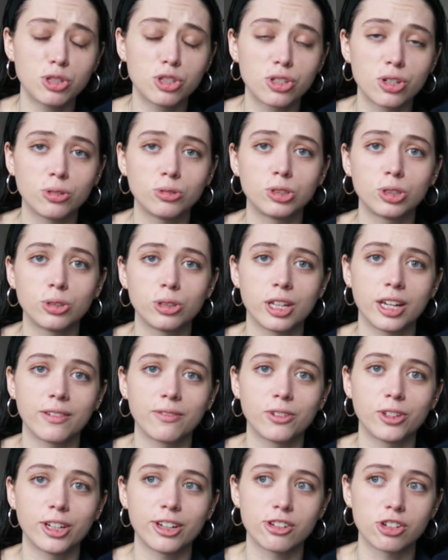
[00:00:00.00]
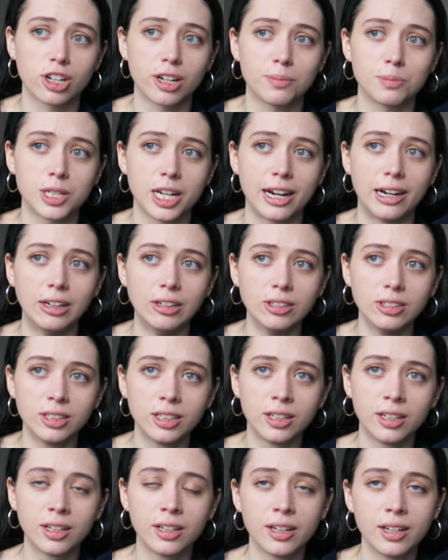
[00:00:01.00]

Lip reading: so thankful I dropped out